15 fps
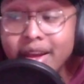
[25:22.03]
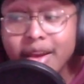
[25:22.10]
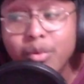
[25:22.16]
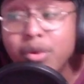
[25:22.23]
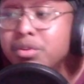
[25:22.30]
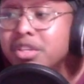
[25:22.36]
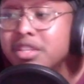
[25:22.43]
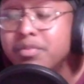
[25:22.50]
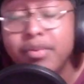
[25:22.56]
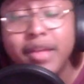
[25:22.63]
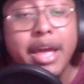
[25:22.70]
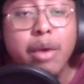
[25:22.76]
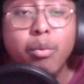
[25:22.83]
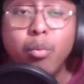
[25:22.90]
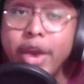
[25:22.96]
We were just
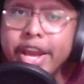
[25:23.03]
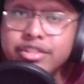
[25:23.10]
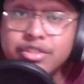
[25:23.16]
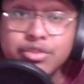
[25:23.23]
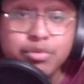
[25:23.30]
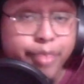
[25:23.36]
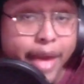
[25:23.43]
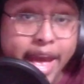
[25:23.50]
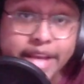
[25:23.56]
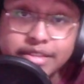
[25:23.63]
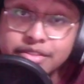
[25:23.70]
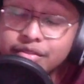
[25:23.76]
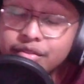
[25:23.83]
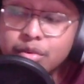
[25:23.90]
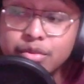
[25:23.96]
playing way too
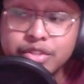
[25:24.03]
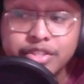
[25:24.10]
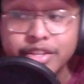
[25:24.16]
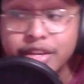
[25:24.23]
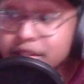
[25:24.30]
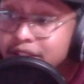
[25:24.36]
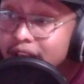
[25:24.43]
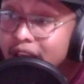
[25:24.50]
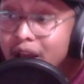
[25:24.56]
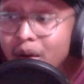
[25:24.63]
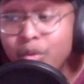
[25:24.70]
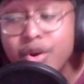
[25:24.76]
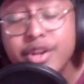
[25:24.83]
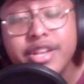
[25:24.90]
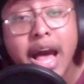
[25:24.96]
passive. It was just,
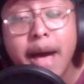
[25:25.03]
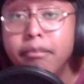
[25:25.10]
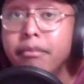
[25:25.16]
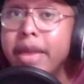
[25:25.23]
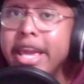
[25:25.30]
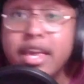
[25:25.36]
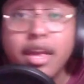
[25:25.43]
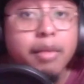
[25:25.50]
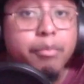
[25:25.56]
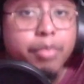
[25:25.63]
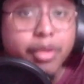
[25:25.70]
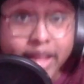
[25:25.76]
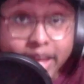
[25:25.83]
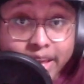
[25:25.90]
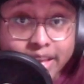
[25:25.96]
we're not not making
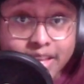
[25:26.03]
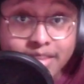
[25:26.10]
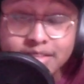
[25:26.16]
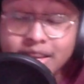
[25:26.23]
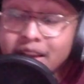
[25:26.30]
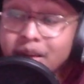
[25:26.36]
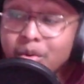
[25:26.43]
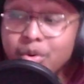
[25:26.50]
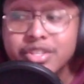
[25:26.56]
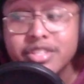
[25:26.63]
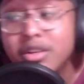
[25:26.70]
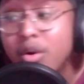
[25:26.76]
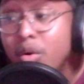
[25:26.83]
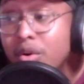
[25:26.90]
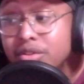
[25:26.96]
plays. We're
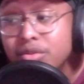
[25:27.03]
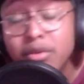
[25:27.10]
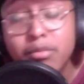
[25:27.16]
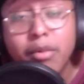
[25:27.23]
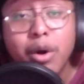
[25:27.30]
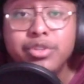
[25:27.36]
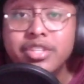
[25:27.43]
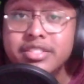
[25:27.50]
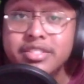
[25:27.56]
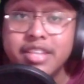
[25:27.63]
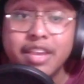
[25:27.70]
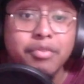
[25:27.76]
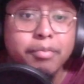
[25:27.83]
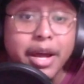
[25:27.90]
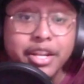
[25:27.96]
just going through the motions.
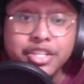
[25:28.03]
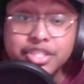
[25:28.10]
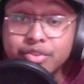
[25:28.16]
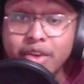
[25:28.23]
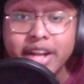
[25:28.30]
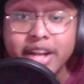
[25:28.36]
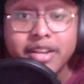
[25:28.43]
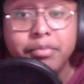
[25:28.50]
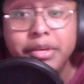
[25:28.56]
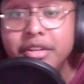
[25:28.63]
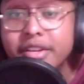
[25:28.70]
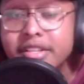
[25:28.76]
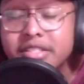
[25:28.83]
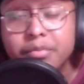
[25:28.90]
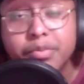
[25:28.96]
Everybody's trying to be
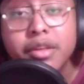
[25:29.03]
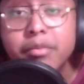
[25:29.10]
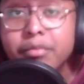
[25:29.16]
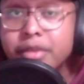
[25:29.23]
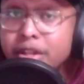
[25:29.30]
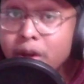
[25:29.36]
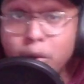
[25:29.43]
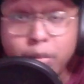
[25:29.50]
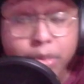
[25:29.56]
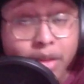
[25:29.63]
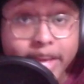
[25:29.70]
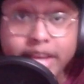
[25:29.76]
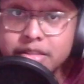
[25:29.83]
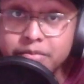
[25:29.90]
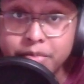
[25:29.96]
disciplined, but no
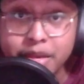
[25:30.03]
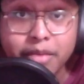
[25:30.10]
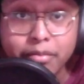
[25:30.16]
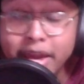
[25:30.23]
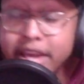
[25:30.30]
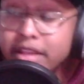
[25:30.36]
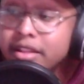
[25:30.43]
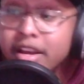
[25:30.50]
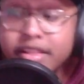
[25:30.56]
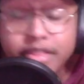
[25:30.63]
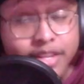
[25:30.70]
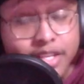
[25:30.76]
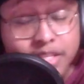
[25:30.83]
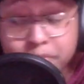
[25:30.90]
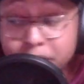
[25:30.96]
play is being made.
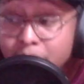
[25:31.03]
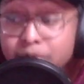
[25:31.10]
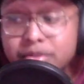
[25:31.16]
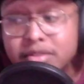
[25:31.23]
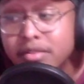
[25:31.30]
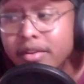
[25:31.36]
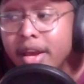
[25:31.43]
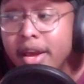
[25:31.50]
Nothing explosive.